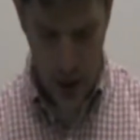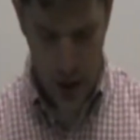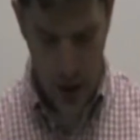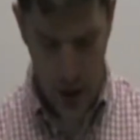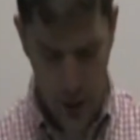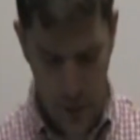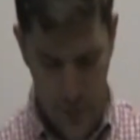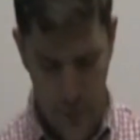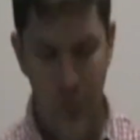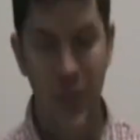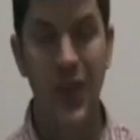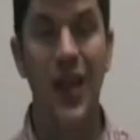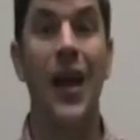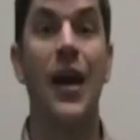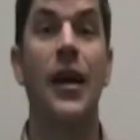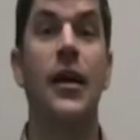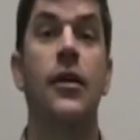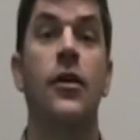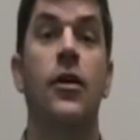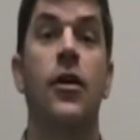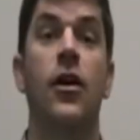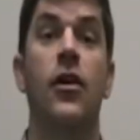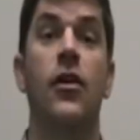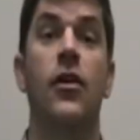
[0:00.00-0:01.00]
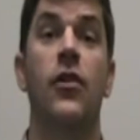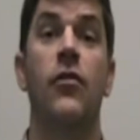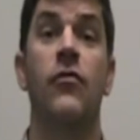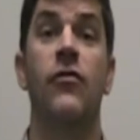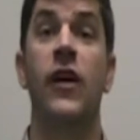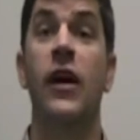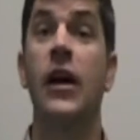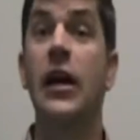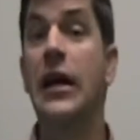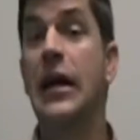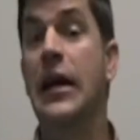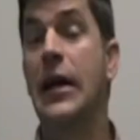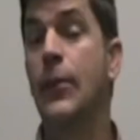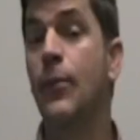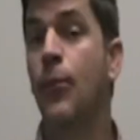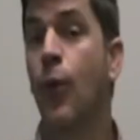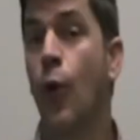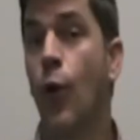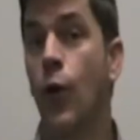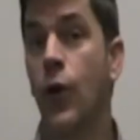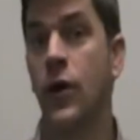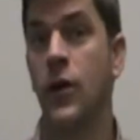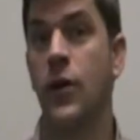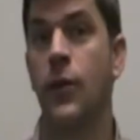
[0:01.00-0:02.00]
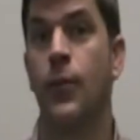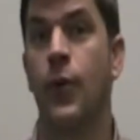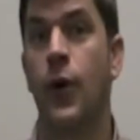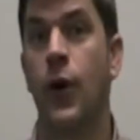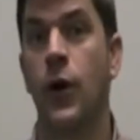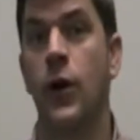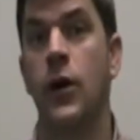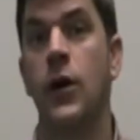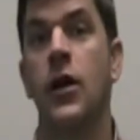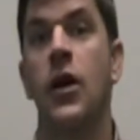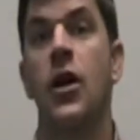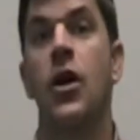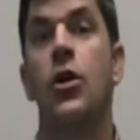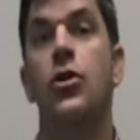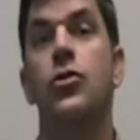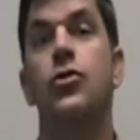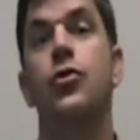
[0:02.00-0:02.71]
And a very important part,